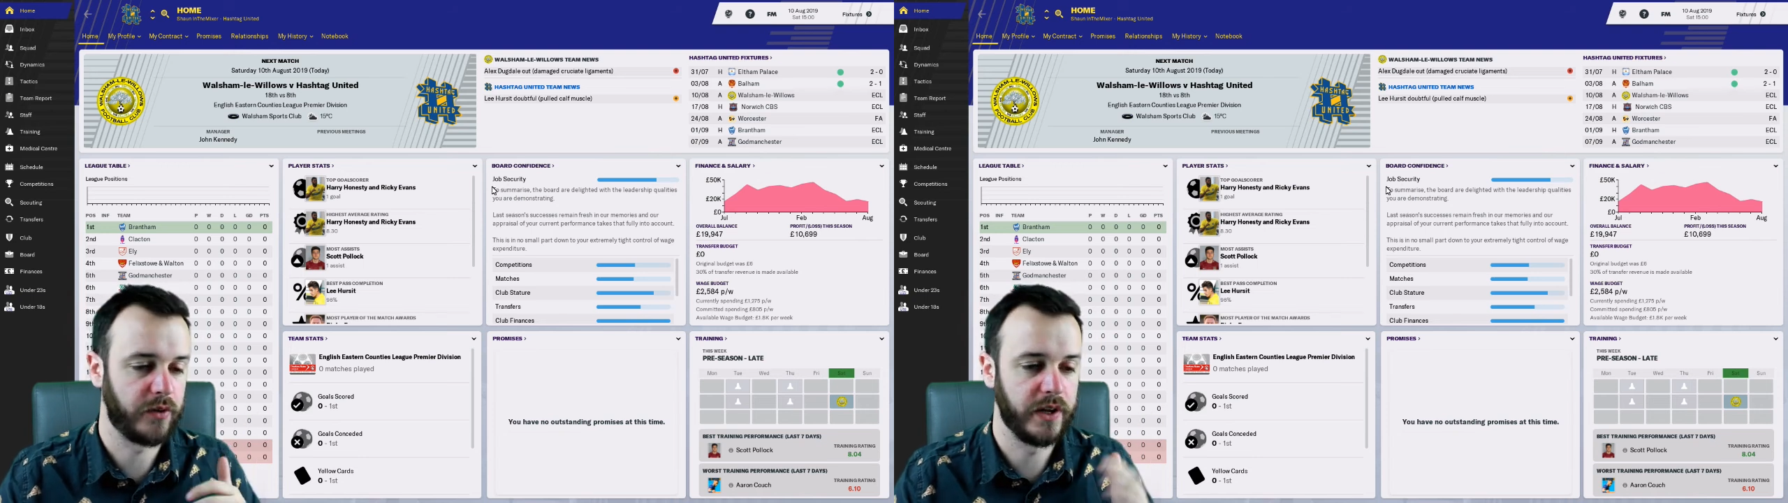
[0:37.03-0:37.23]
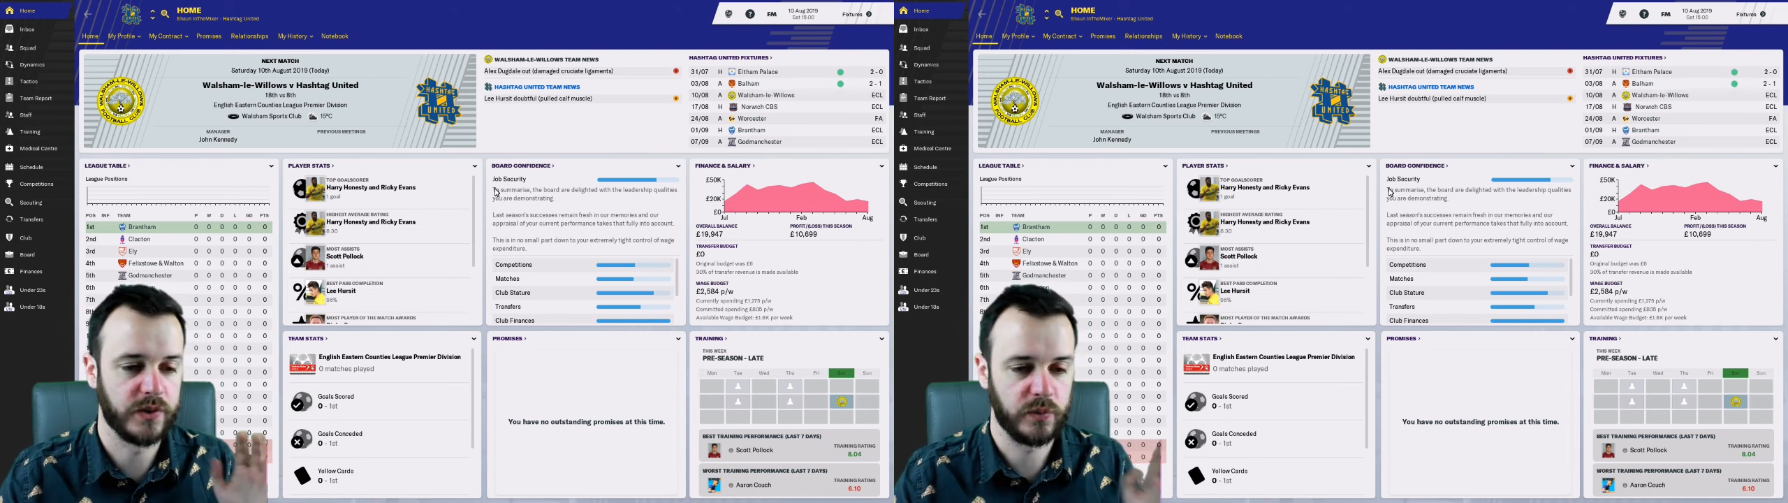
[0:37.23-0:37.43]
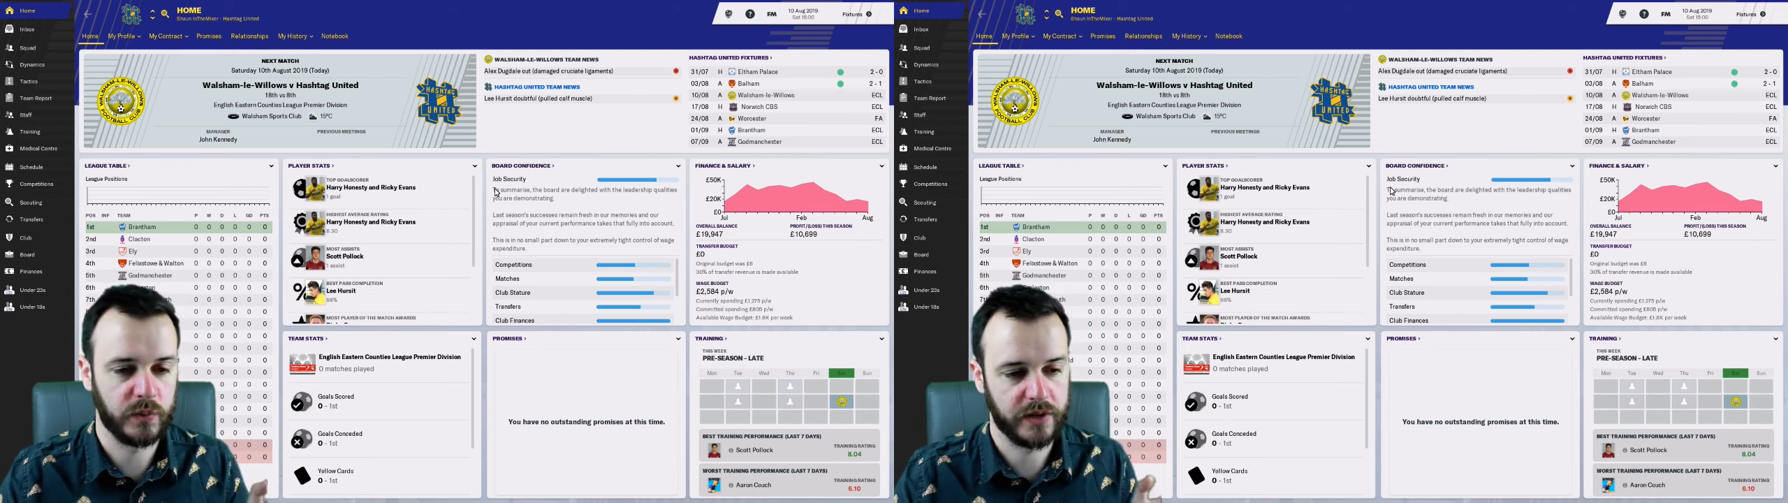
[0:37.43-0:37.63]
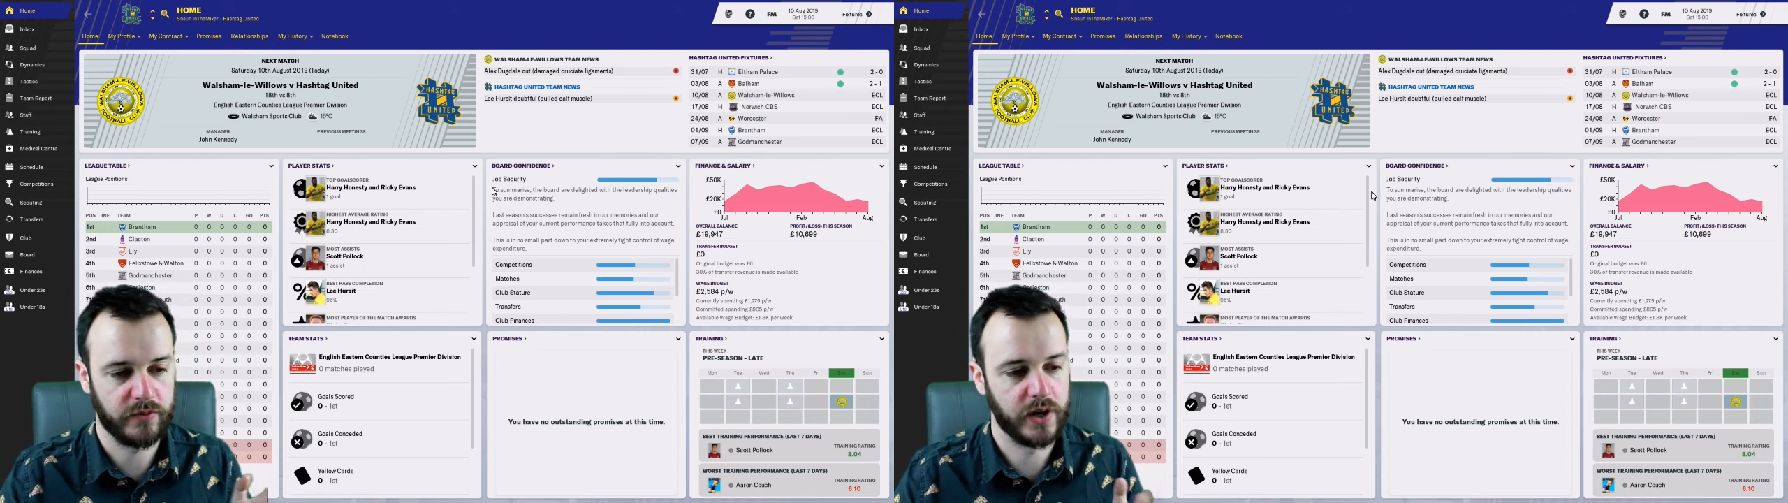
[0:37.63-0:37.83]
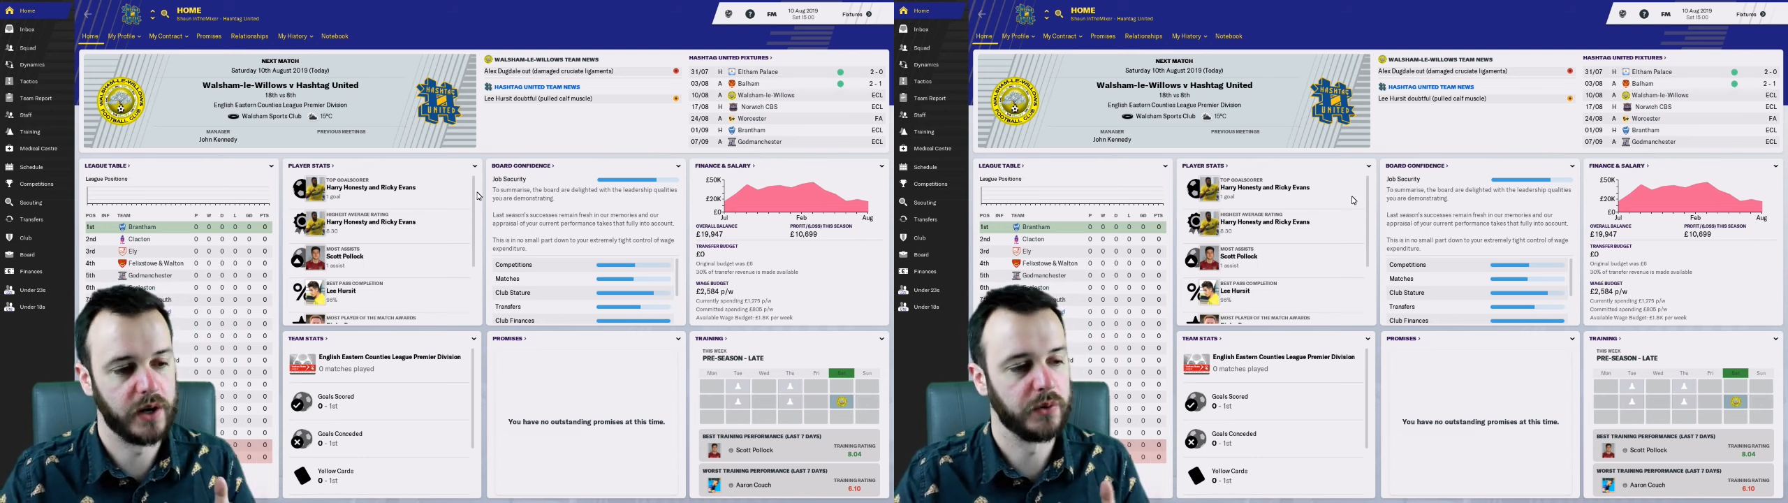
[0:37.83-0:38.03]
your friends,
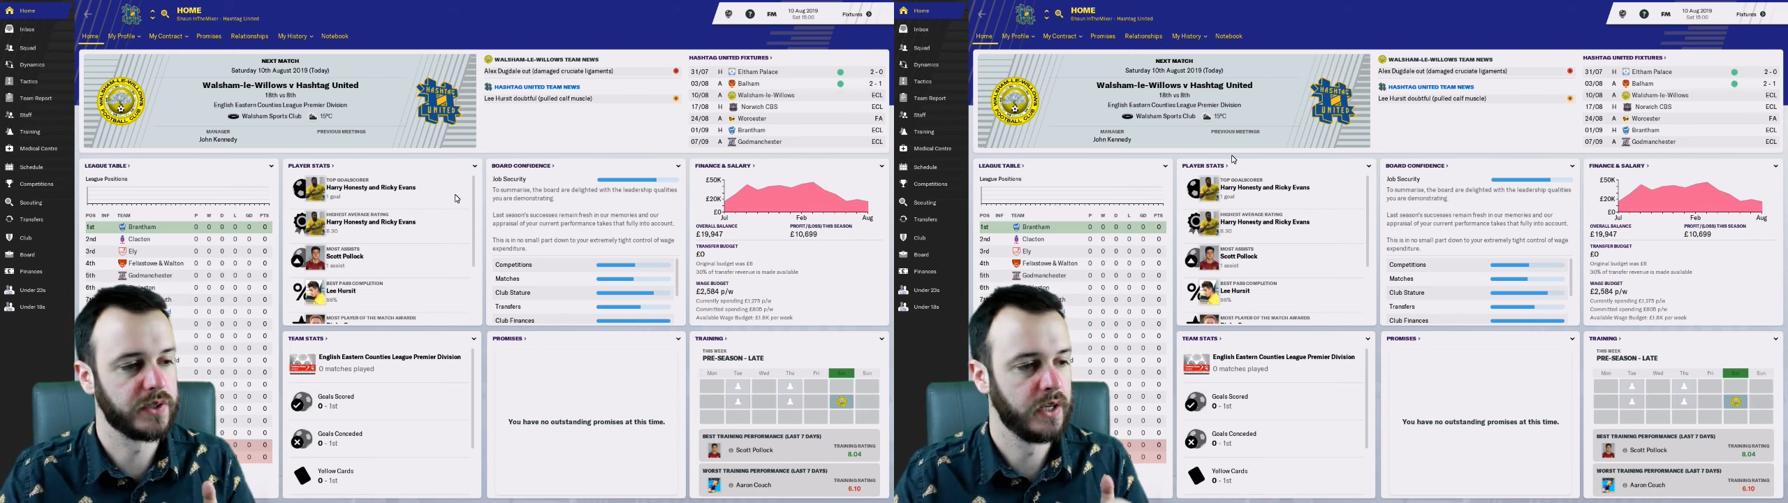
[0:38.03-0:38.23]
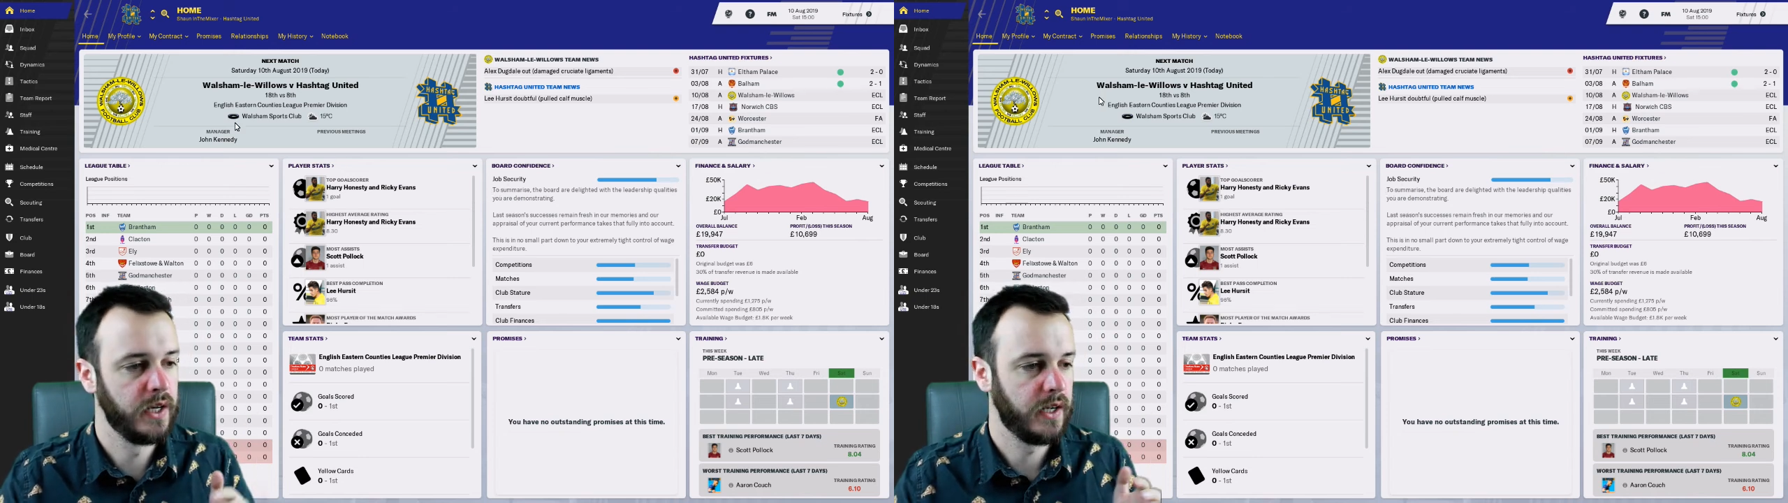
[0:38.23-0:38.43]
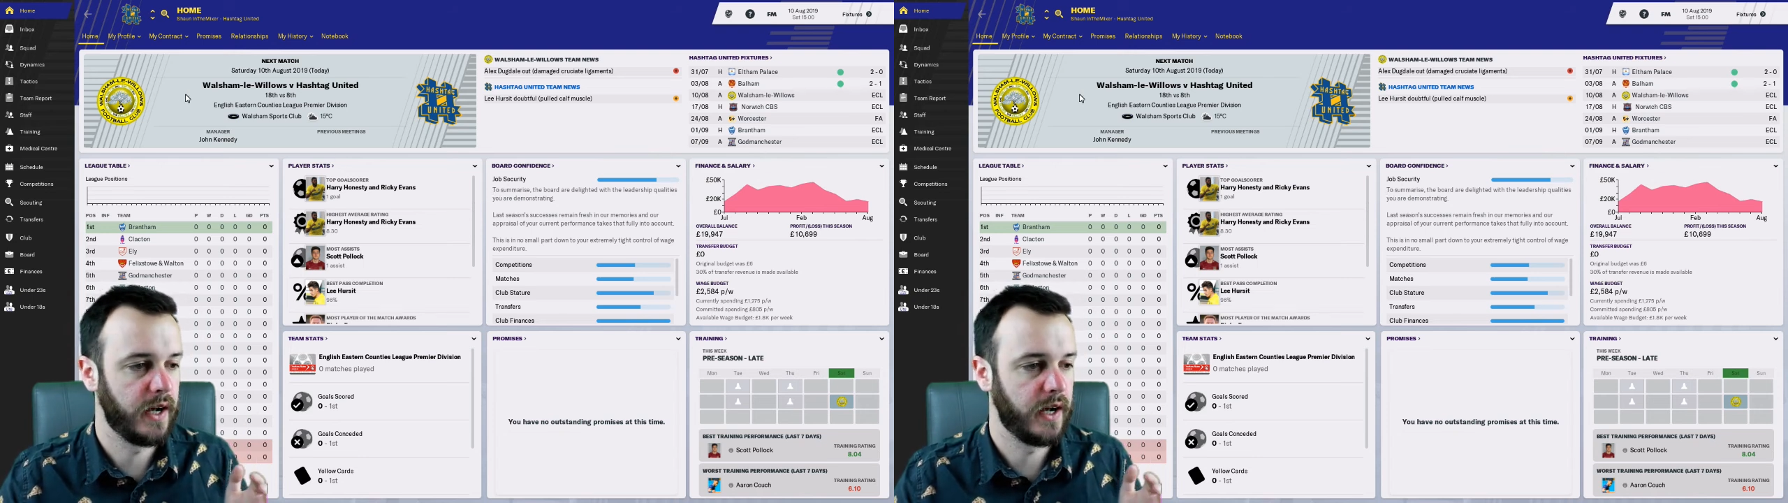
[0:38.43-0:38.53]
whatever else.